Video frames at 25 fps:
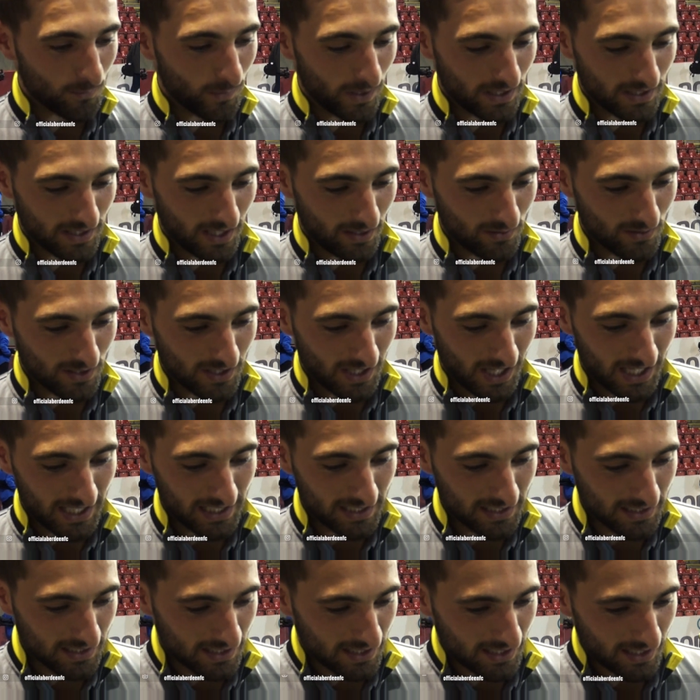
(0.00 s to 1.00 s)
Went down the
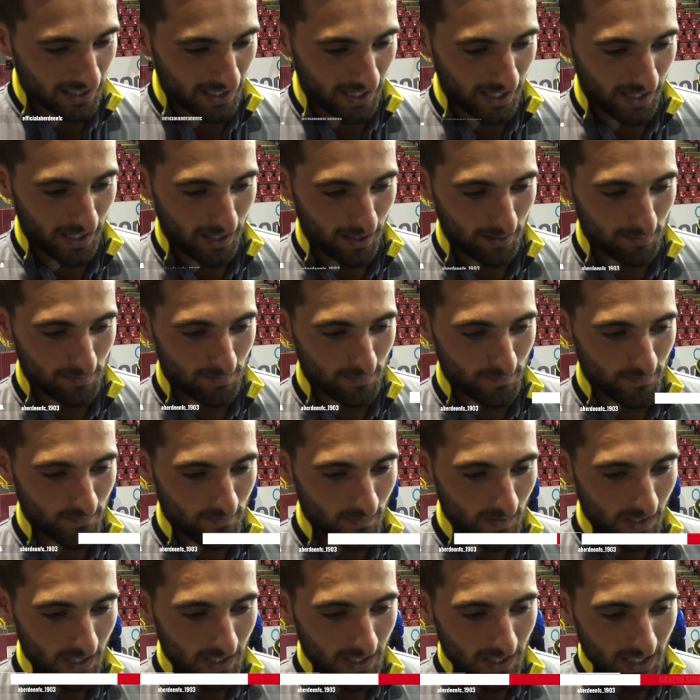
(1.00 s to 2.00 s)
line,
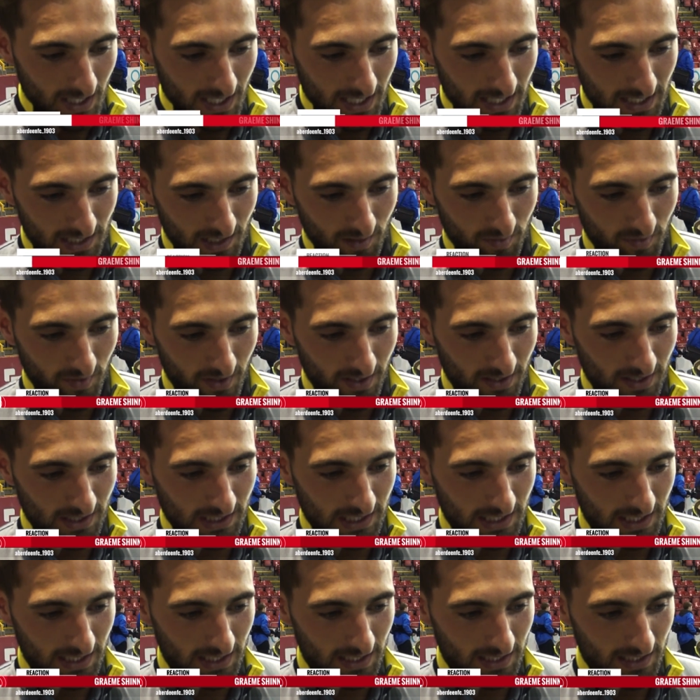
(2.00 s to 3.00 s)
and I felt
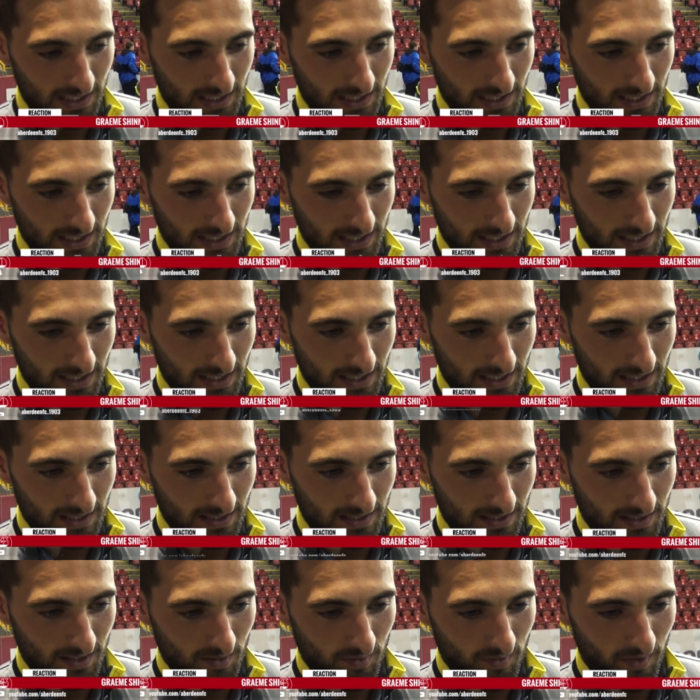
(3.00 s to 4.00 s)
like
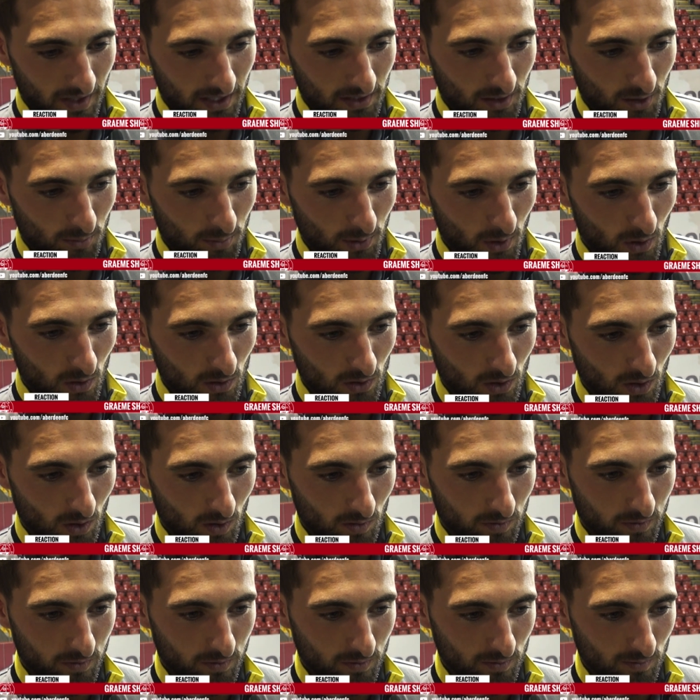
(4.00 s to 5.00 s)
the defender blocked
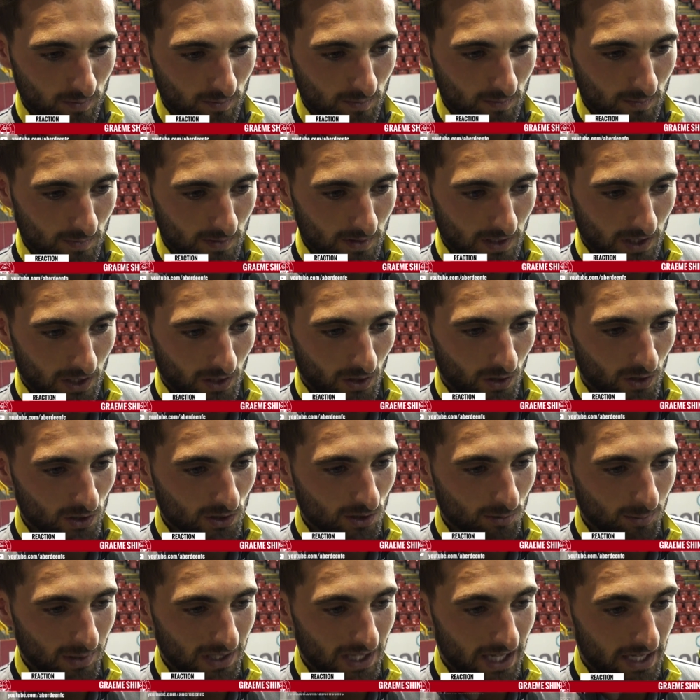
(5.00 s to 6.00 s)
off the
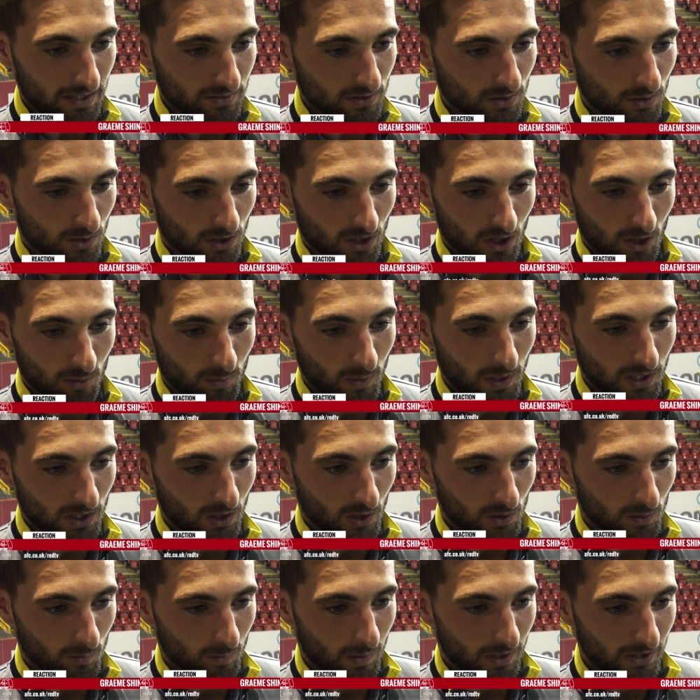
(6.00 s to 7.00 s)
cross on my left, so I cut back
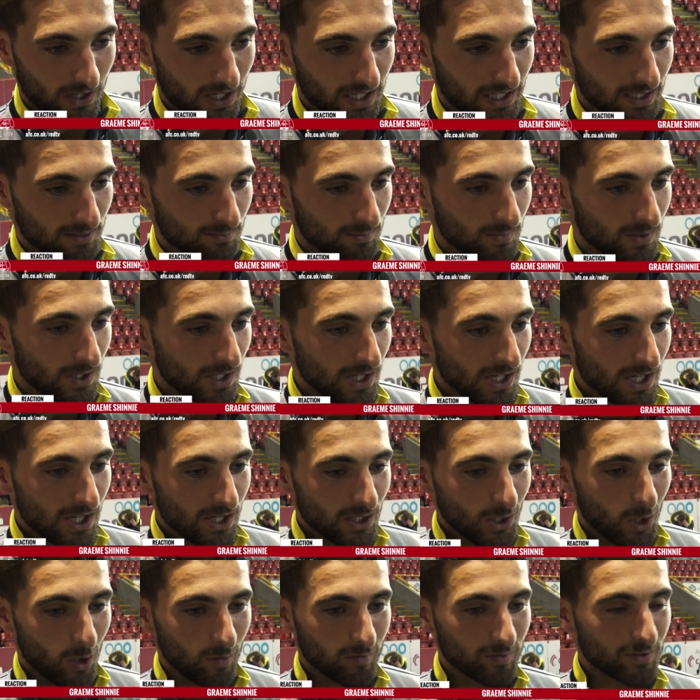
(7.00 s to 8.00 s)
onto my right. I'm
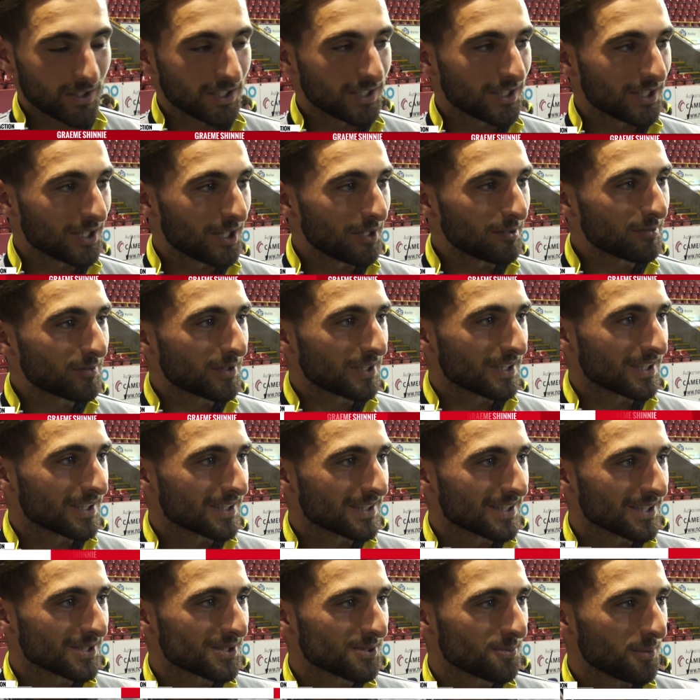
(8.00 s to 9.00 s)
confident enough
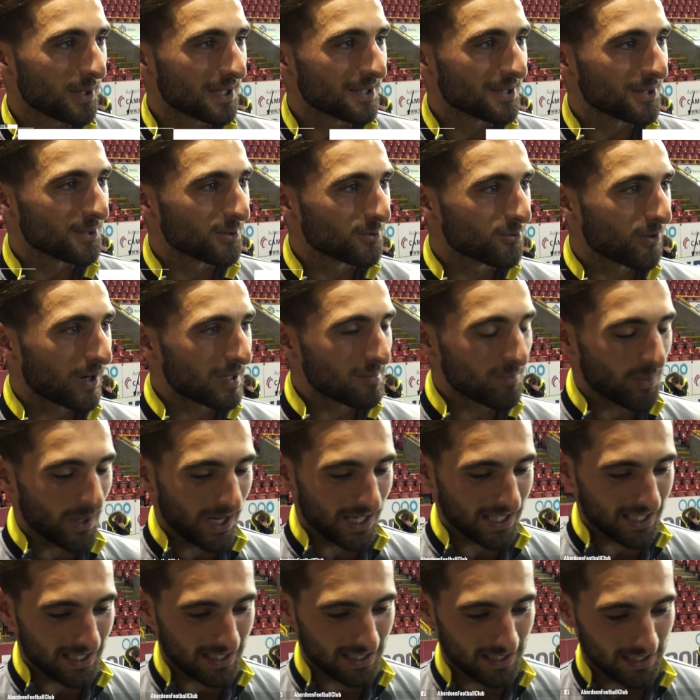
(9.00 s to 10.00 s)
to swing the old right
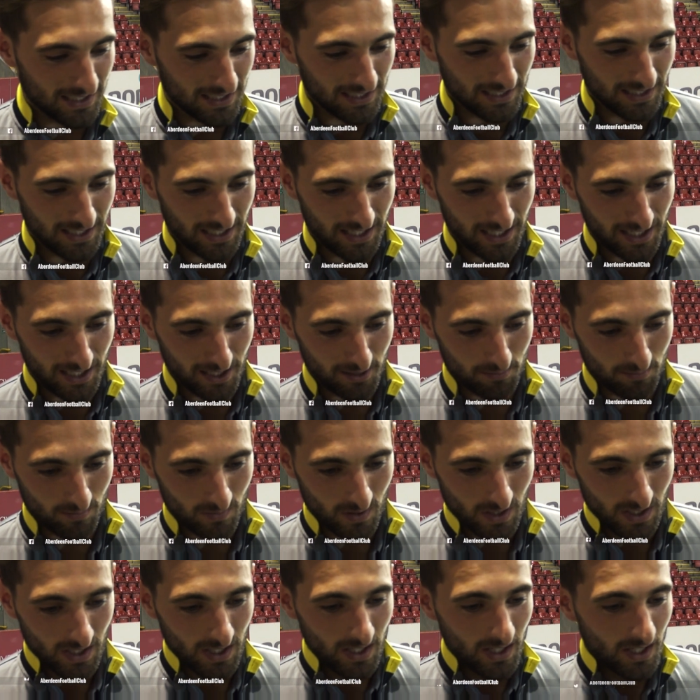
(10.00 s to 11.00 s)
peg at it.
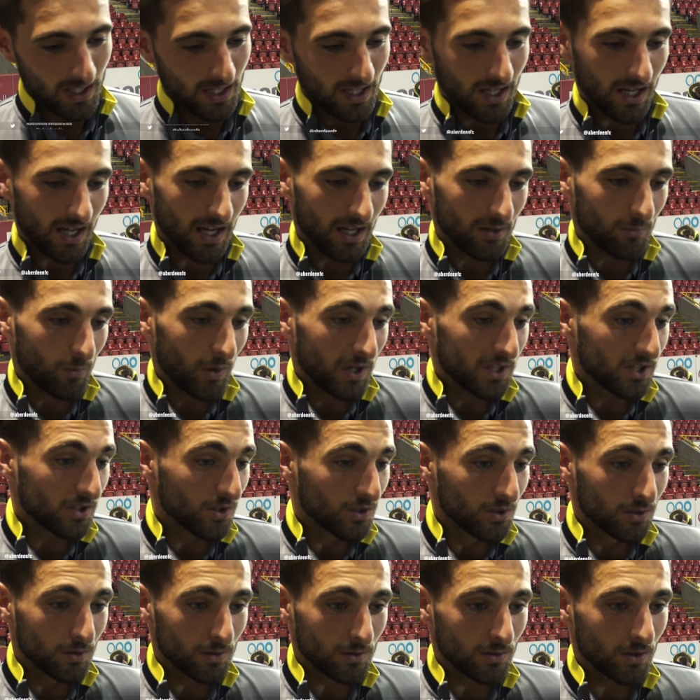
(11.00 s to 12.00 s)
And when you
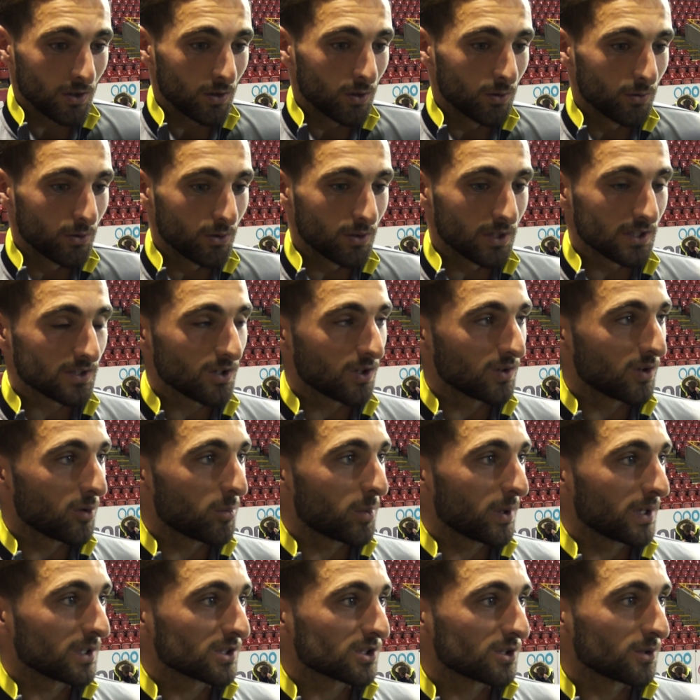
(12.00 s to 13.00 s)
know Rooney's on the
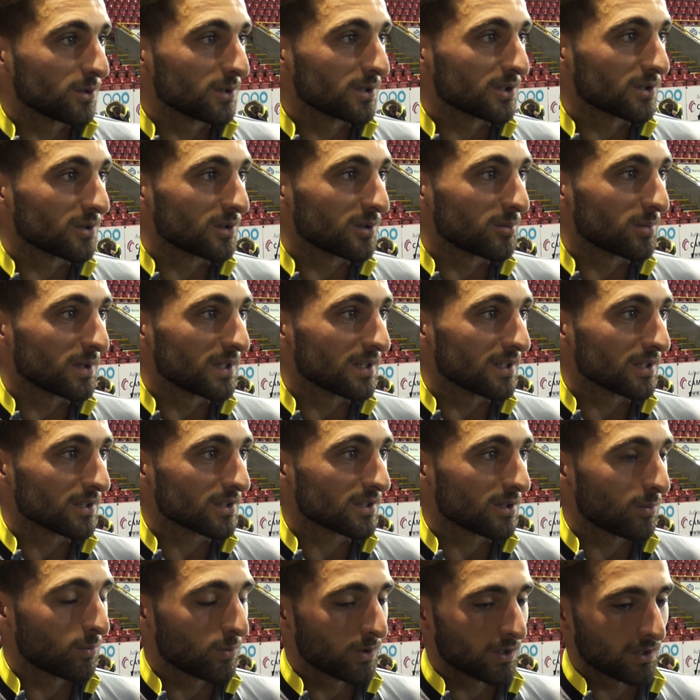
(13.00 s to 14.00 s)
pitch, you know he's going to be there
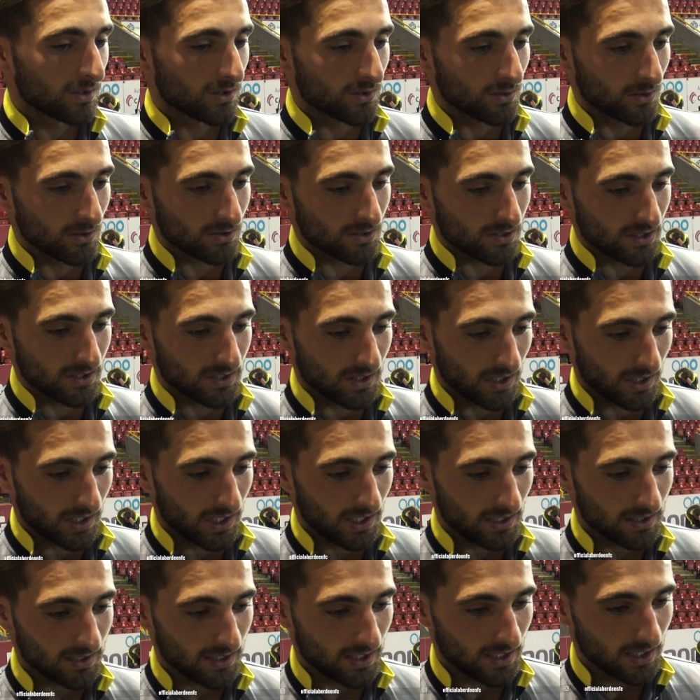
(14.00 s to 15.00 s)
somewhere, so it's just a
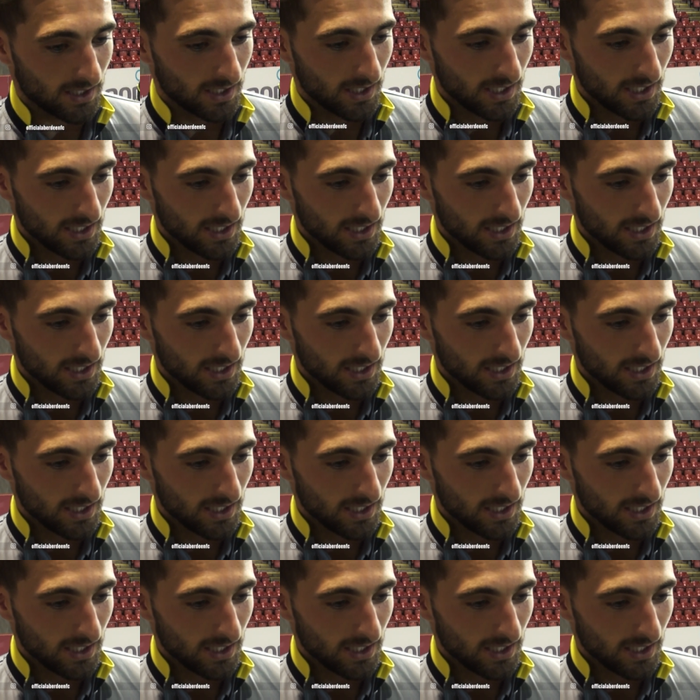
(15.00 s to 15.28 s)
case of